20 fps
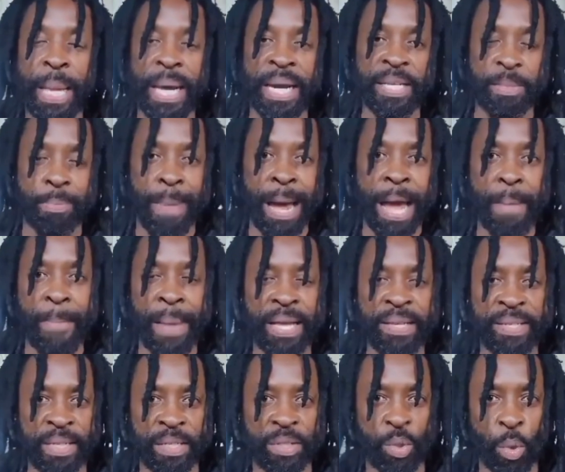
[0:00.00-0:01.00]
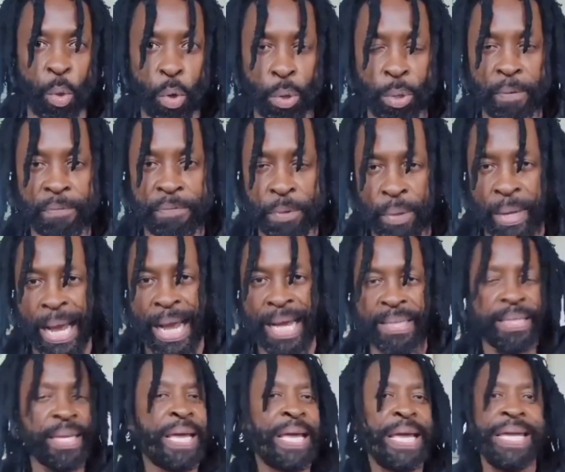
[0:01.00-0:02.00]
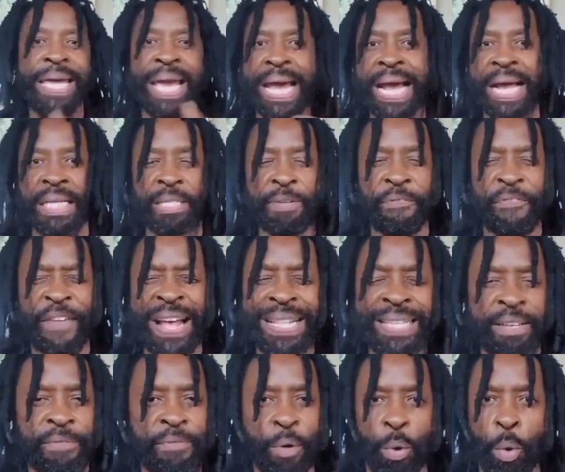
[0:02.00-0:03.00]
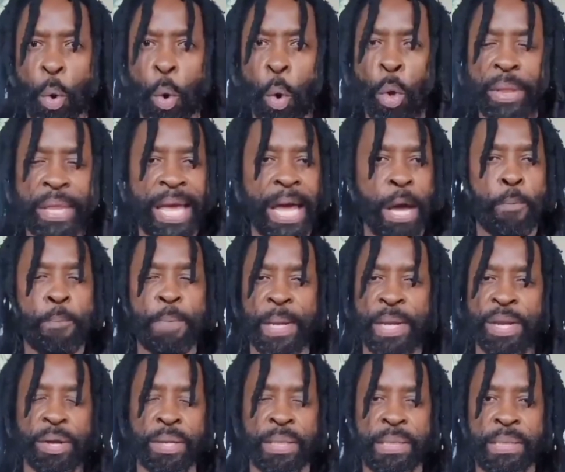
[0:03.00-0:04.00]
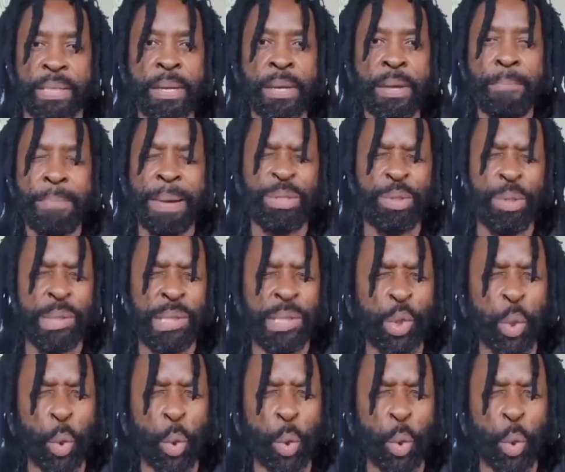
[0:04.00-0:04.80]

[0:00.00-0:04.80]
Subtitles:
The song is complete and then you take the whole pie, guys. It's not fair.